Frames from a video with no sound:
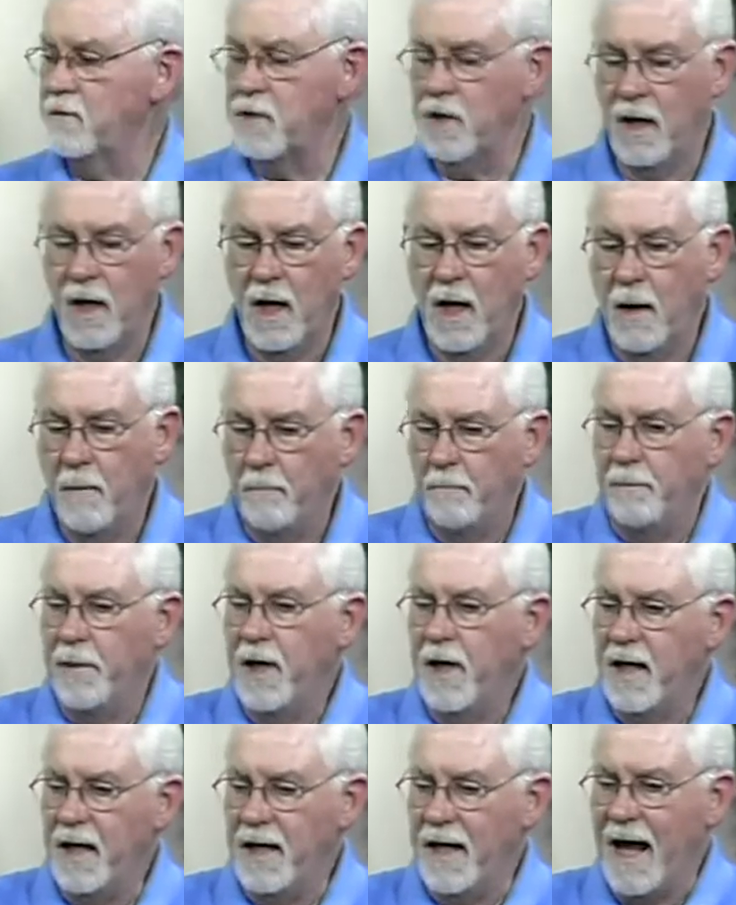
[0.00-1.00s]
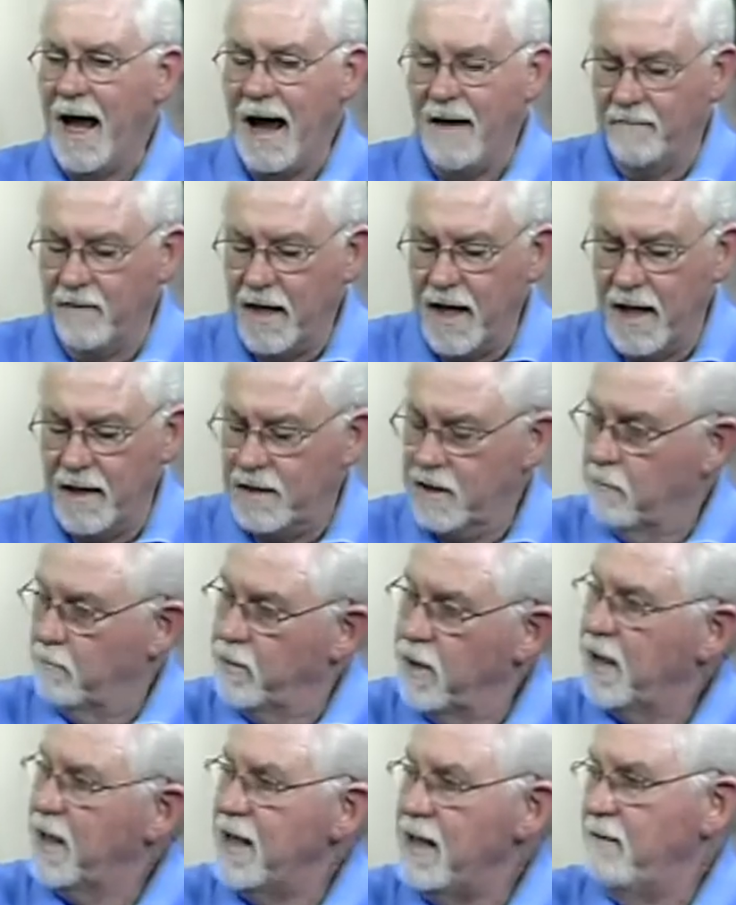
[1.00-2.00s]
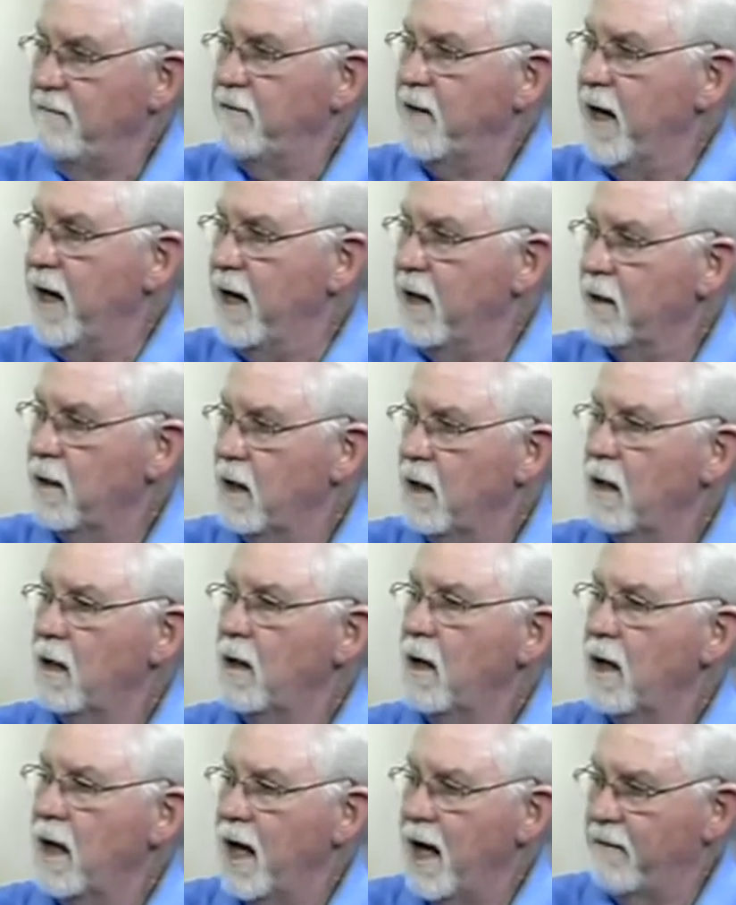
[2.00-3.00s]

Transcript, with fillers: of Jesus. Absolutely. But I've got to believe that. Got to believe it.